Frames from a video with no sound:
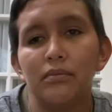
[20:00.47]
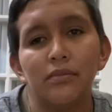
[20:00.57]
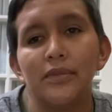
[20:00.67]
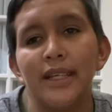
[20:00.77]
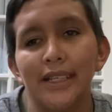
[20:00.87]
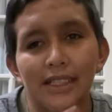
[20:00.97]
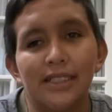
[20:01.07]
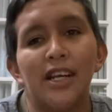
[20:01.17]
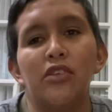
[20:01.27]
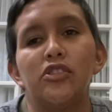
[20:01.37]
like in
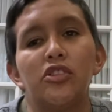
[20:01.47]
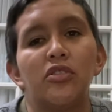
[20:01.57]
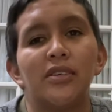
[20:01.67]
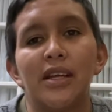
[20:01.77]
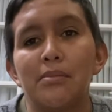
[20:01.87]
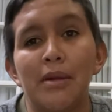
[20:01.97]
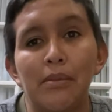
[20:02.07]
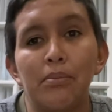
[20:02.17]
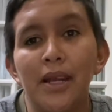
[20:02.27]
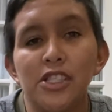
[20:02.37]
town to go get my
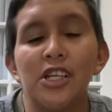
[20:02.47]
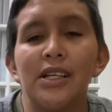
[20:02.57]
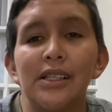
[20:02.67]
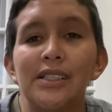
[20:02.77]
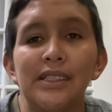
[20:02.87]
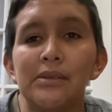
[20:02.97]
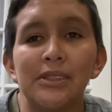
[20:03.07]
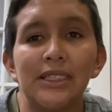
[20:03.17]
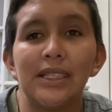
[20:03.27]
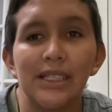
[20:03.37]
paycheck because it was
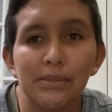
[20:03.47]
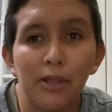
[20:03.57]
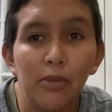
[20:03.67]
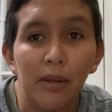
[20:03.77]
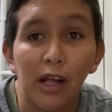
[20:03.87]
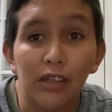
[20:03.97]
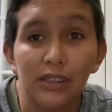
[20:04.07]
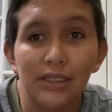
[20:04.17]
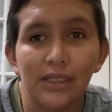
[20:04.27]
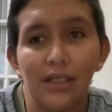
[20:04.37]
in his mailbox,
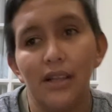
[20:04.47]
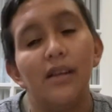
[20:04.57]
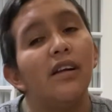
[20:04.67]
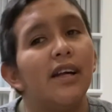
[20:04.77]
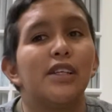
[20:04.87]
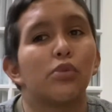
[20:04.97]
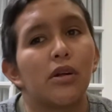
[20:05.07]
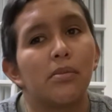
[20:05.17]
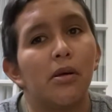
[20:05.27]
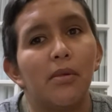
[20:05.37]
his work
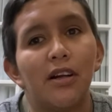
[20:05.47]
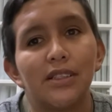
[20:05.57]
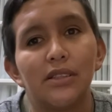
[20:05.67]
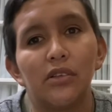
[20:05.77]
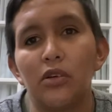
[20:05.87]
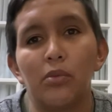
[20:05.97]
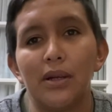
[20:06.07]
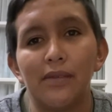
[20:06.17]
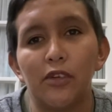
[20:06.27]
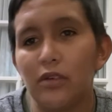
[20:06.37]
mailbox or
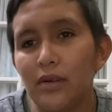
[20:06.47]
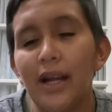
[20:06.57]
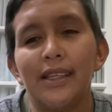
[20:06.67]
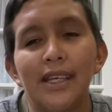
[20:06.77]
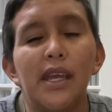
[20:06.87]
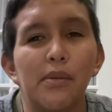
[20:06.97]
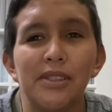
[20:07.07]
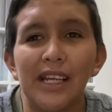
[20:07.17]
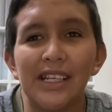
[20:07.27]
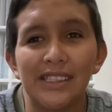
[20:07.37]
whatever. I think it was
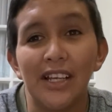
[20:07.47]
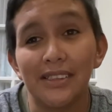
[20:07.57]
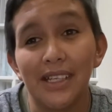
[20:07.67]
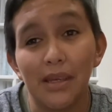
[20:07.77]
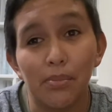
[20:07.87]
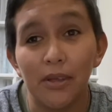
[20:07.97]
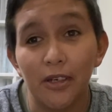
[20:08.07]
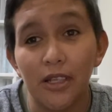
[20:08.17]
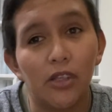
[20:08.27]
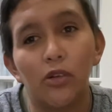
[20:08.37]
at his house and he put it
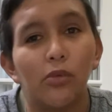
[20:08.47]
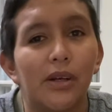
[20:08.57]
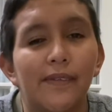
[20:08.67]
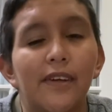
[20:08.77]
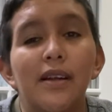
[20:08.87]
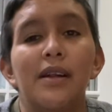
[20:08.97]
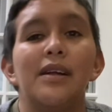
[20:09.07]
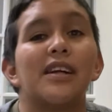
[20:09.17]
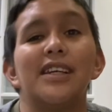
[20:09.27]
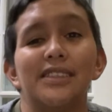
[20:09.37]
in there or whatever.
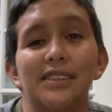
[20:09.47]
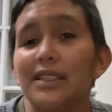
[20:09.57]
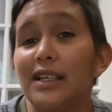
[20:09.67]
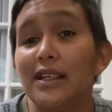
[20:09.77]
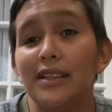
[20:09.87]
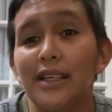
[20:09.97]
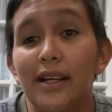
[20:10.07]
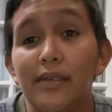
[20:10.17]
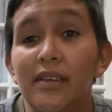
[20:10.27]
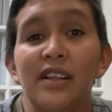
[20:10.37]
Cause yeah,
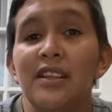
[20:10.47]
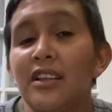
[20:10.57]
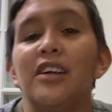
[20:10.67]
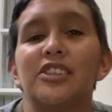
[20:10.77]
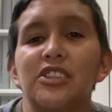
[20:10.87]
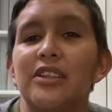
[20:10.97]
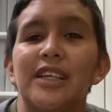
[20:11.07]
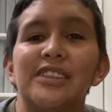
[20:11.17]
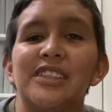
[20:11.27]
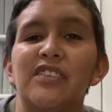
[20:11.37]
long story.
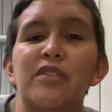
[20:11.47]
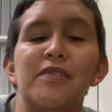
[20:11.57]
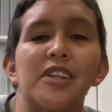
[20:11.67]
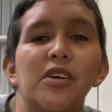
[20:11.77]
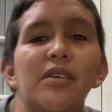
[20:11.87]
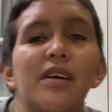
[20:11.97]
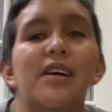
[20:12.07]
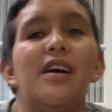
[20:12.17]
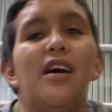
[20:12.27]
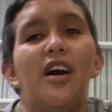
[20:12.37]
That's a different video.
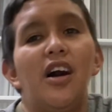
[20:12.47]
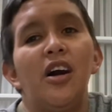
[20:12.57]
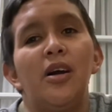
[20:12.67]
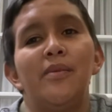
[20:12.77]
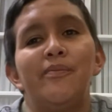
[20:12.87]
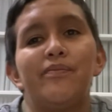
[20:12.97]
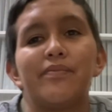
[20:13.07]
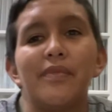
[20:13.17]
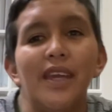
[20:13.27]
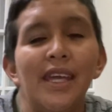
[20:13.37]

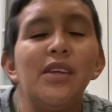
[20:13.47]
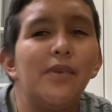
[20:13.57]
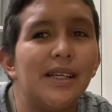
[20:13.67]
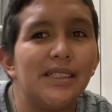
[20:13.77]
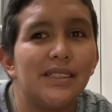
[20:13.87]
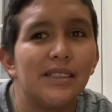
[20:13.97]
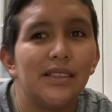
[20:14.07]
Anyways,